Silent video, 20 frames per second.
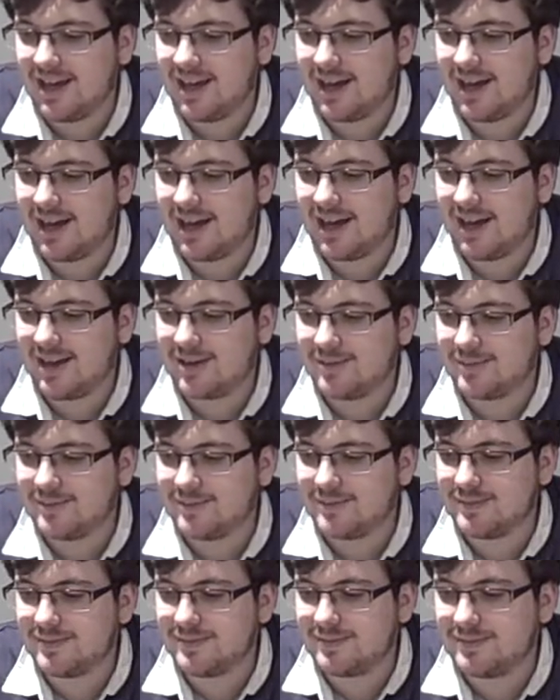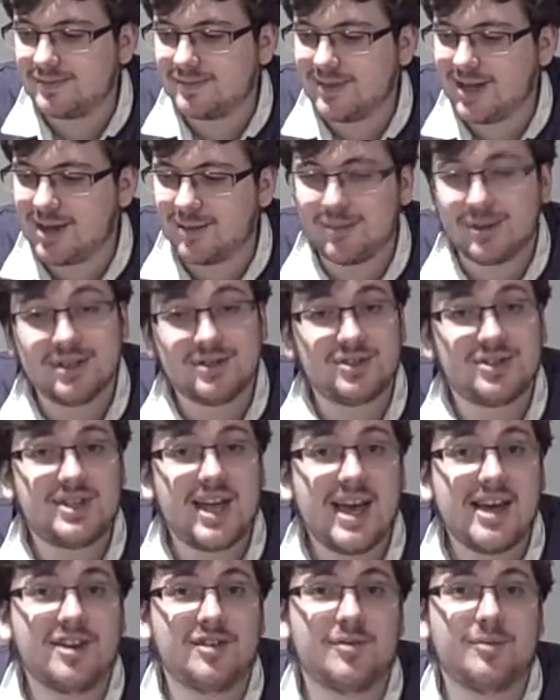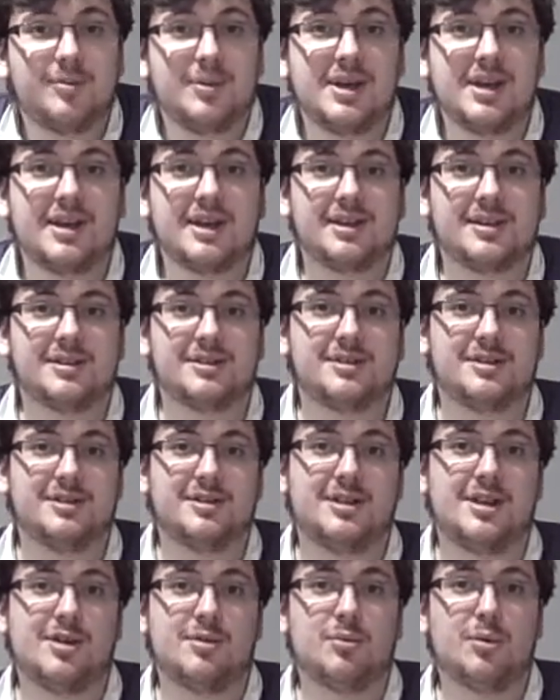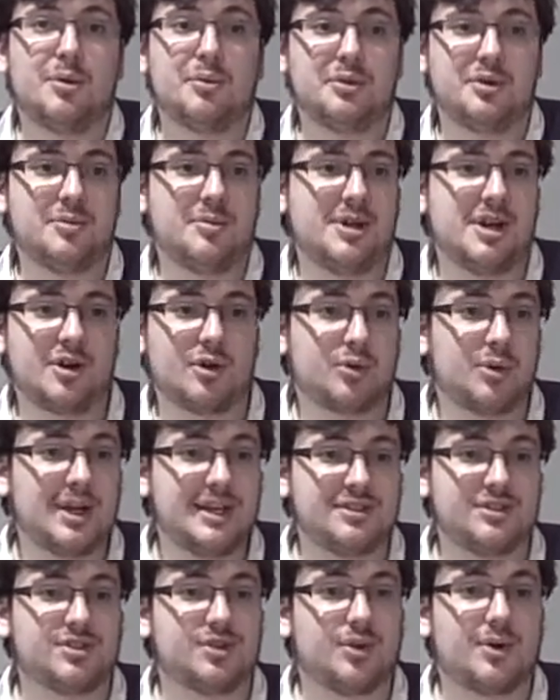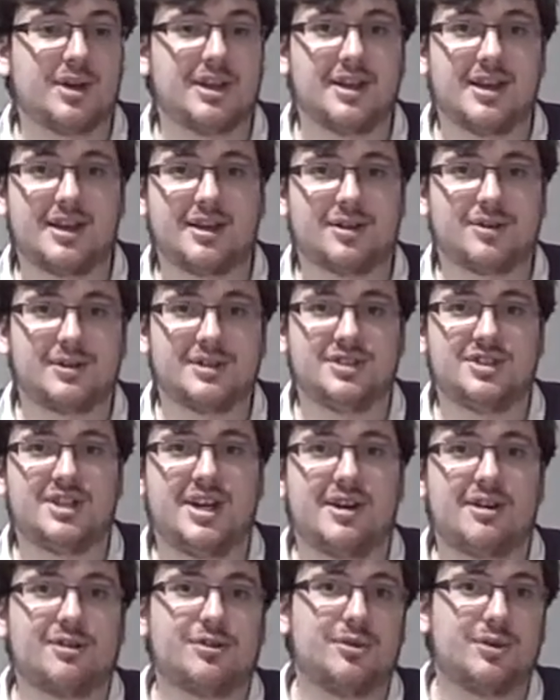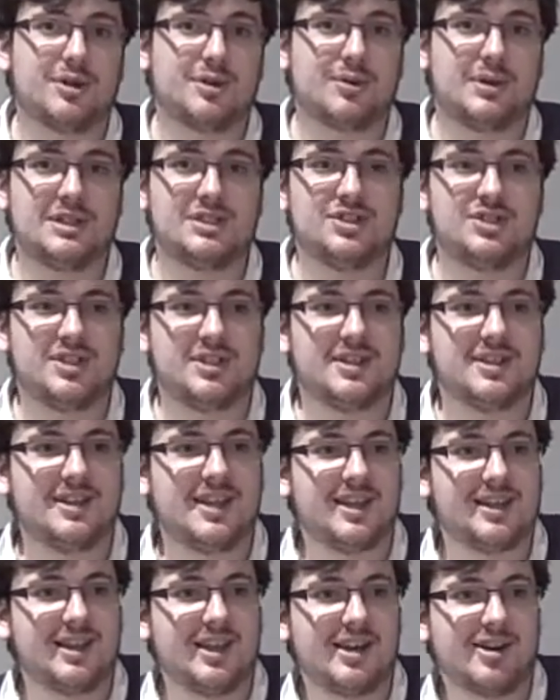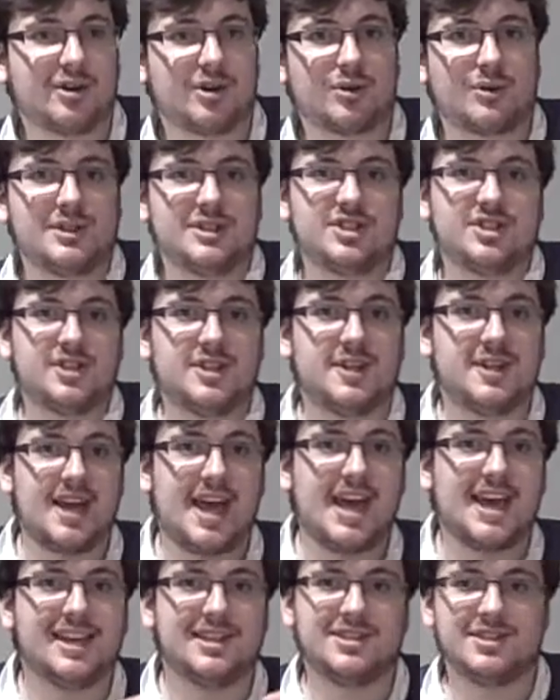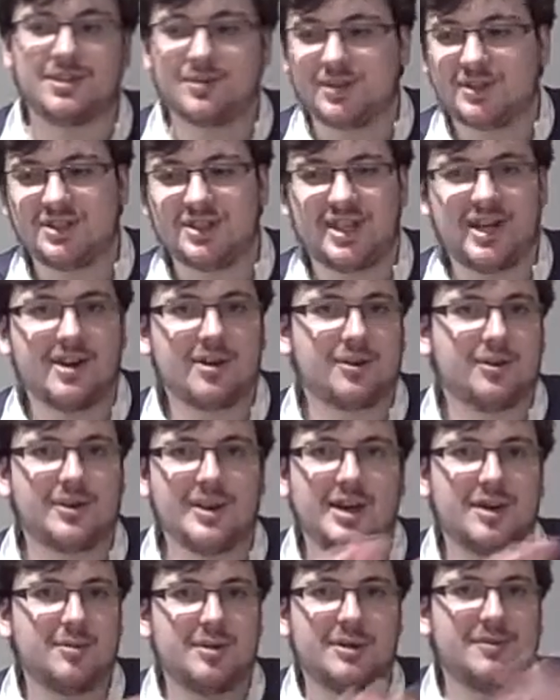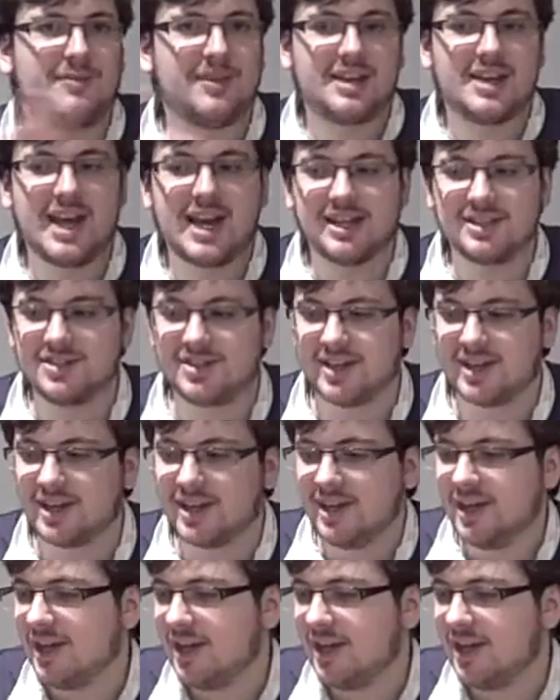But instead of being in what would have been a great storyline, Chris Jericho and Christian, and then later Christian and Edge and Chris Jericho, that would have been fantastic.